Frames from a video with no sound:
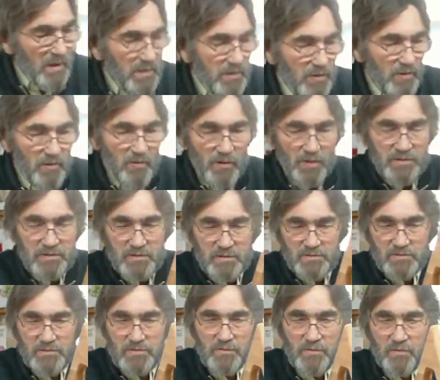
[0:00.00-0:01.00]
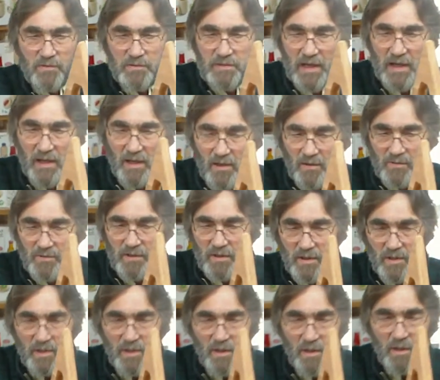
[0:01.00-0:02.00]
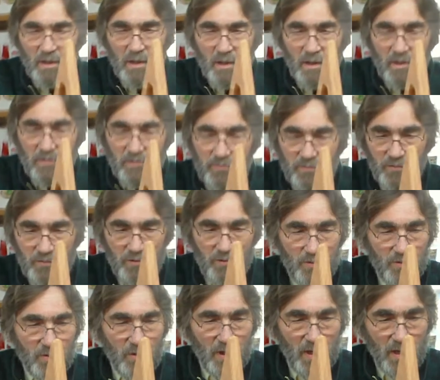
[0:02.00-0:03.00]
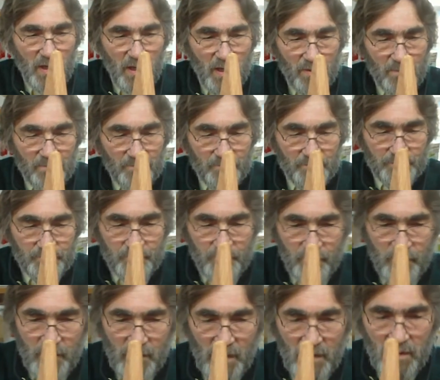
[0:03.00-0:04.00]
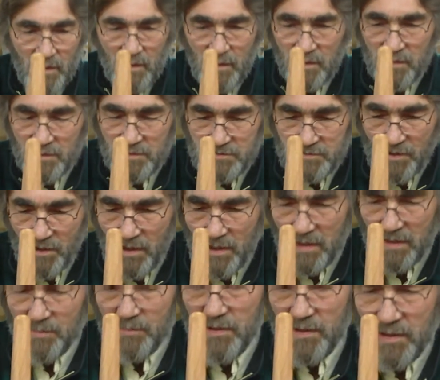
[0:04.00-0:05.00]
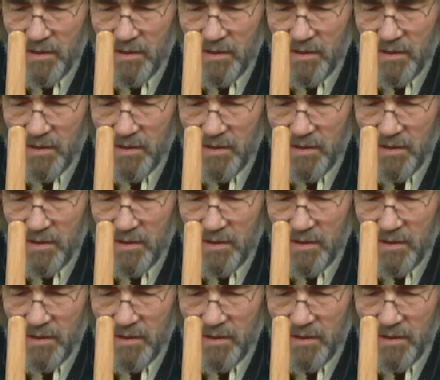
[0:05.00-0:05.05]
You're going to screw down through the top